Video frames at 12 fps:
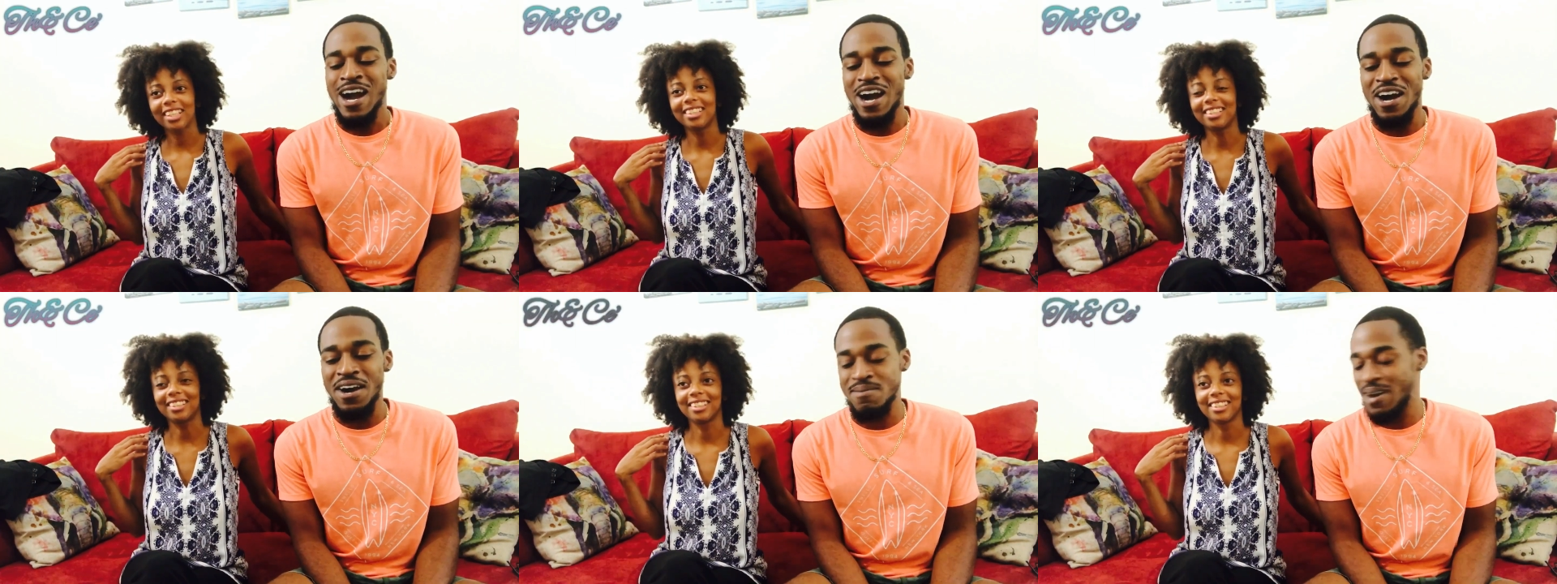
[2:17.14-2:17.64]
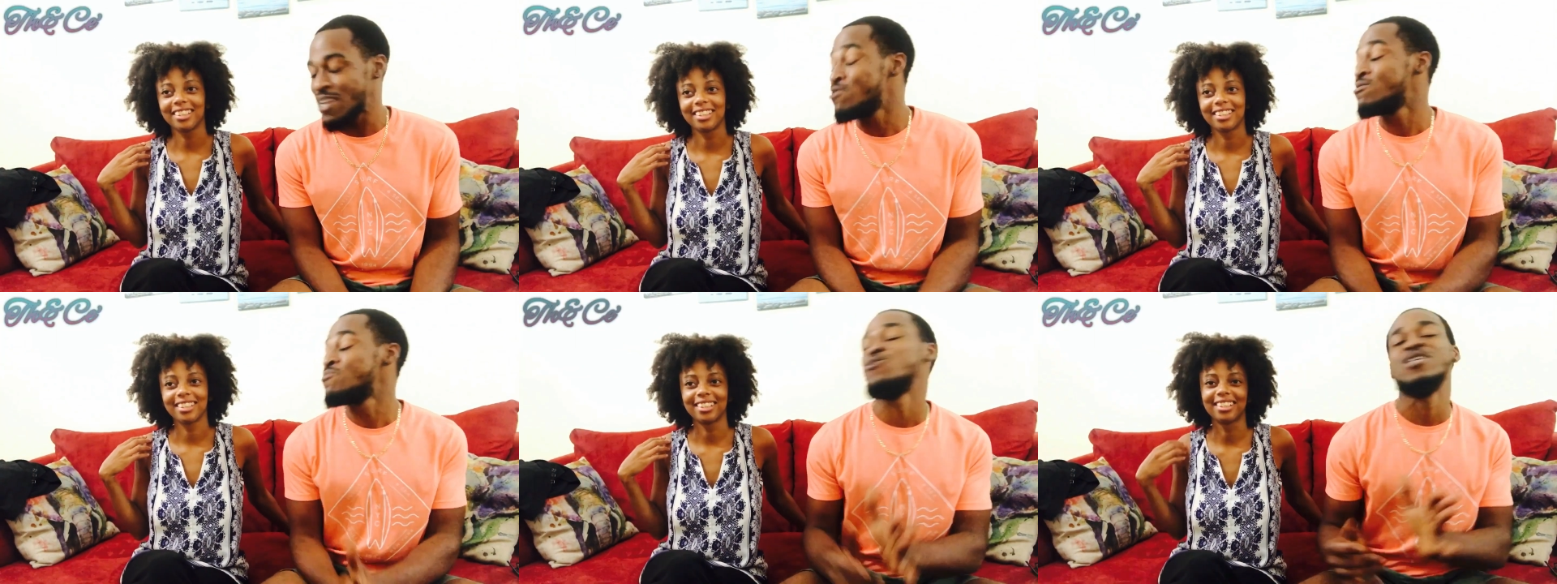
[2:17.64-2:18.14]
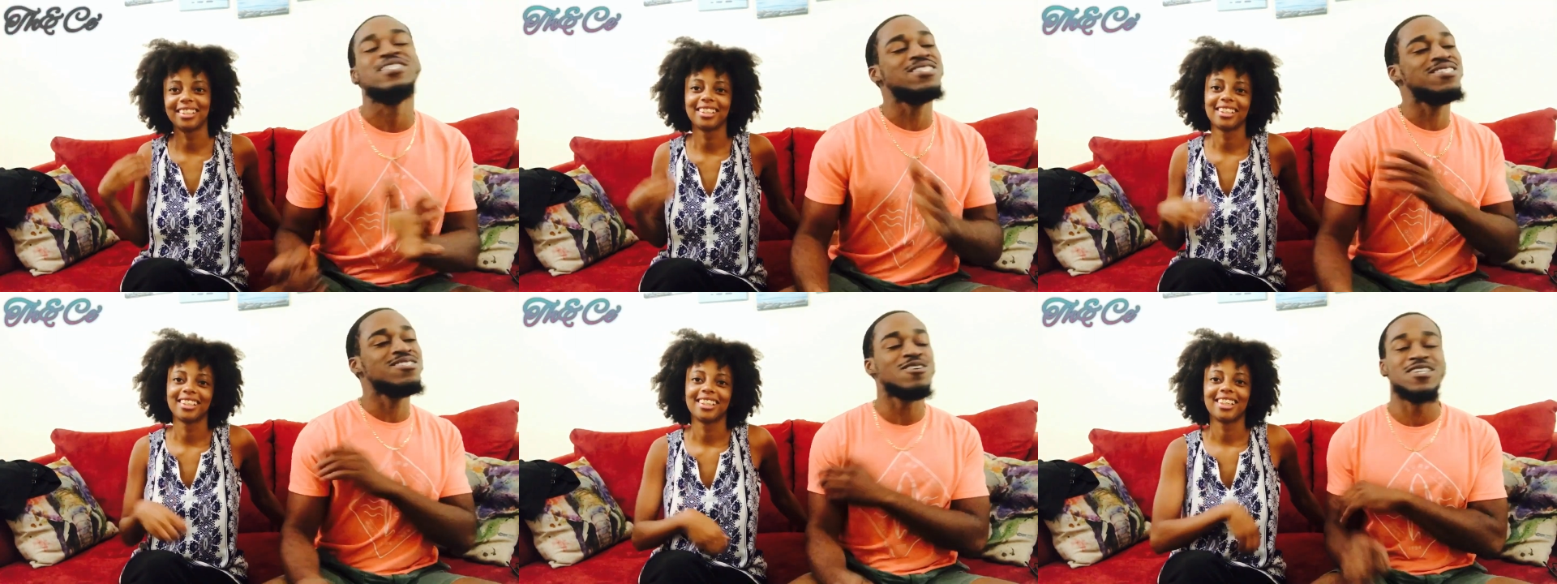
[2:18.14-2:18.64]
Speaker 1: Um, I knew once he
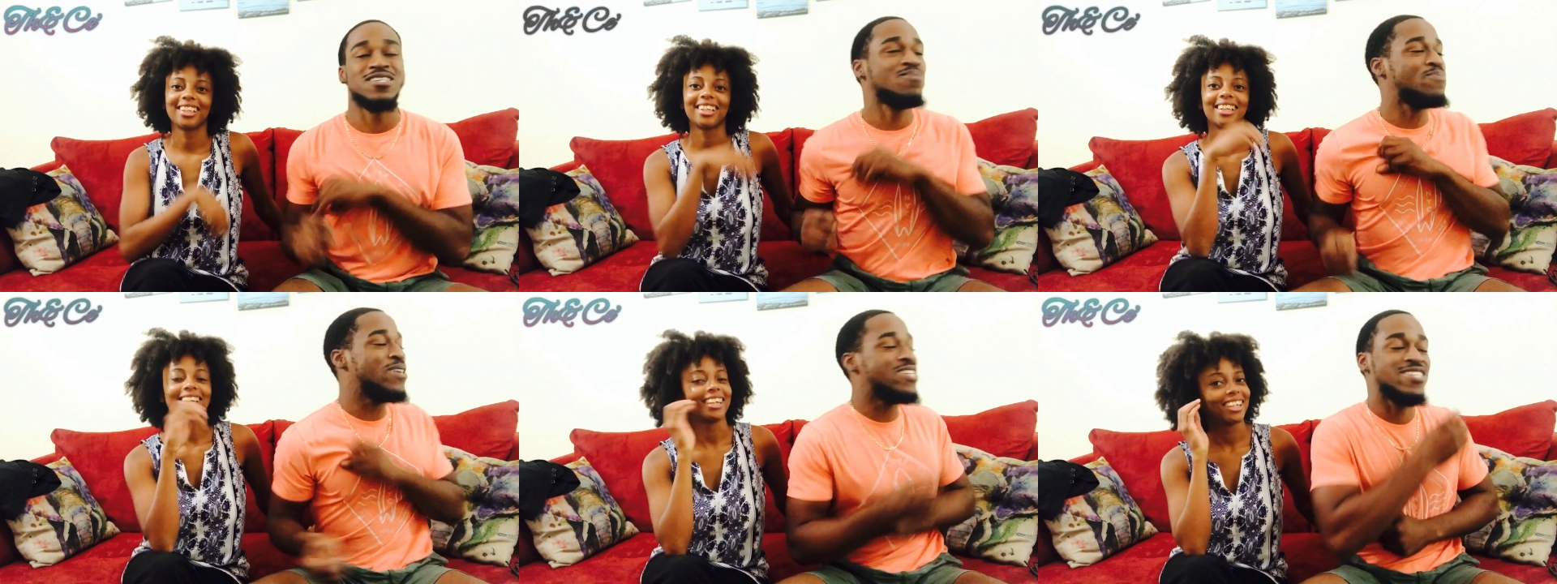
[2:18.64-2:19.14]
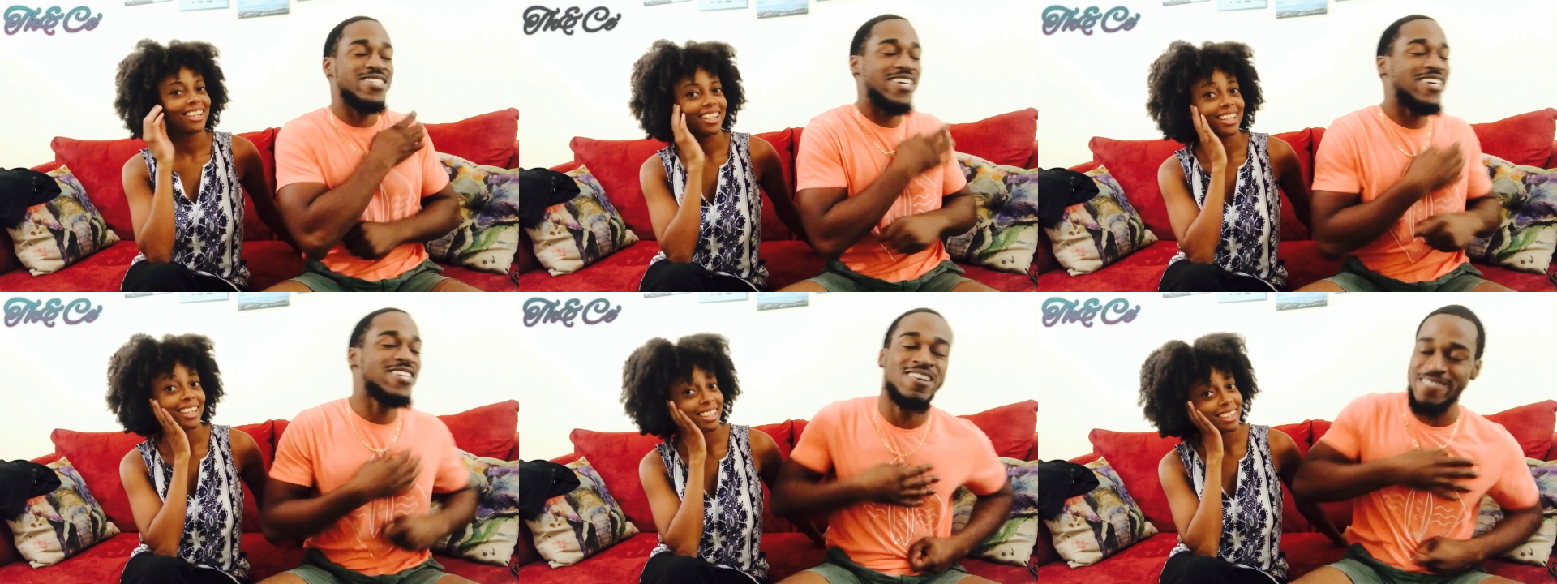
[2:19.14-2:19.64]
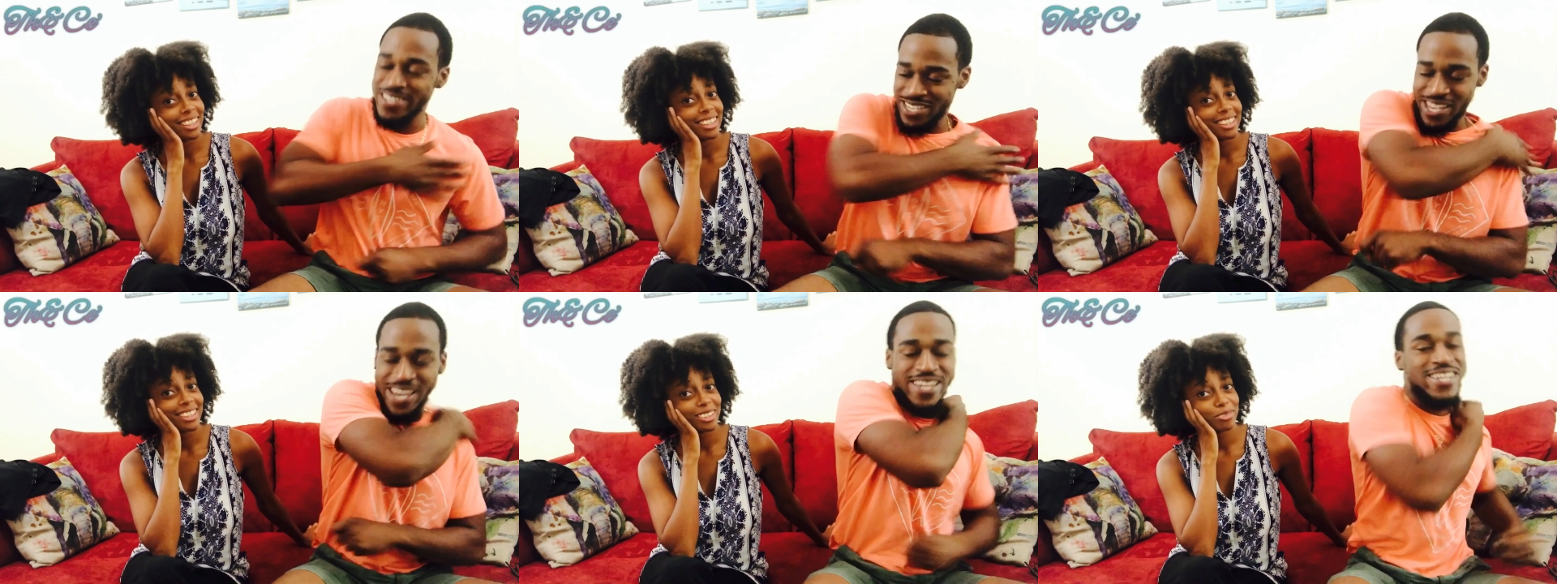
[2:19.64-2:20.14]
started spinning, taking off the
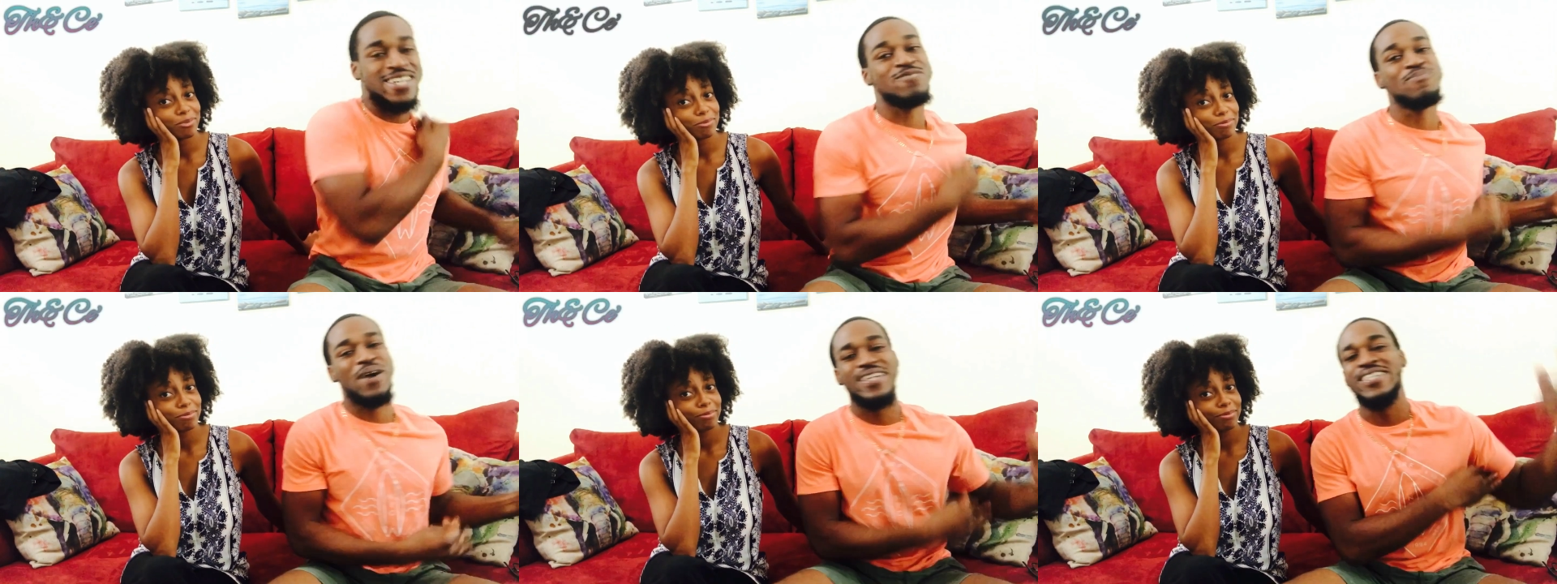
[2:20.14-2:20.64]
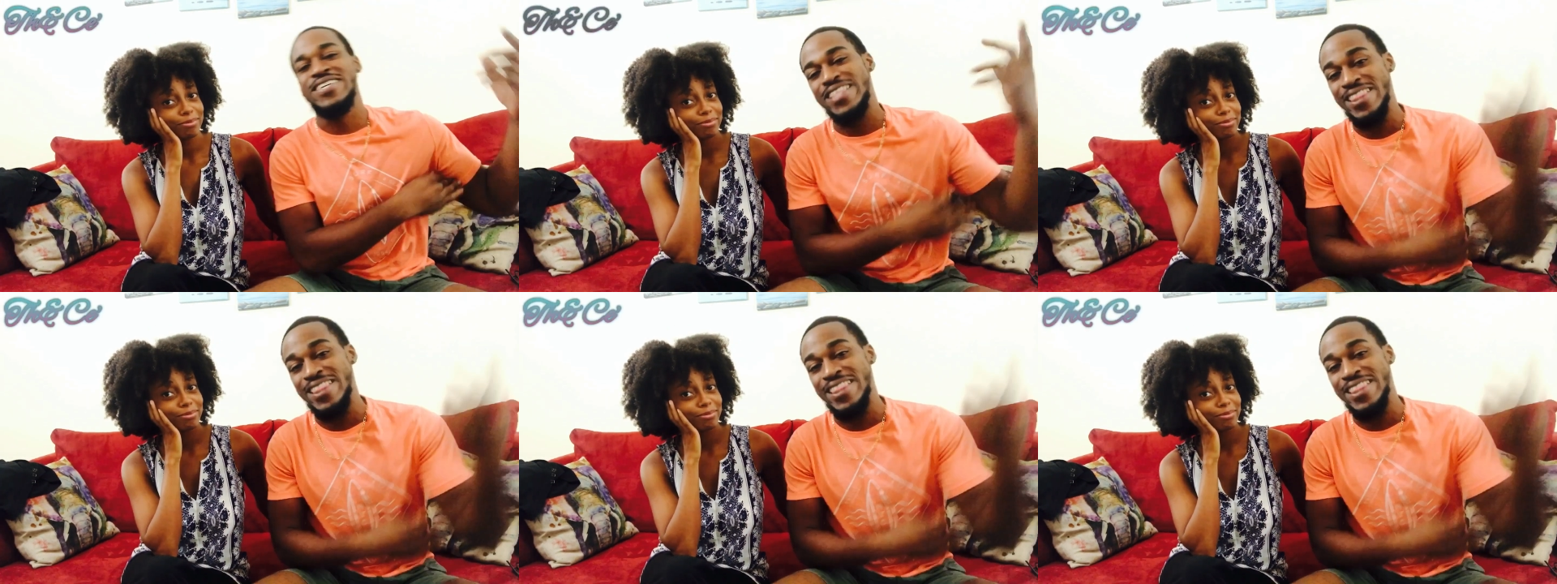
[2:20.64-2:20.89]
jacket, that it was about to get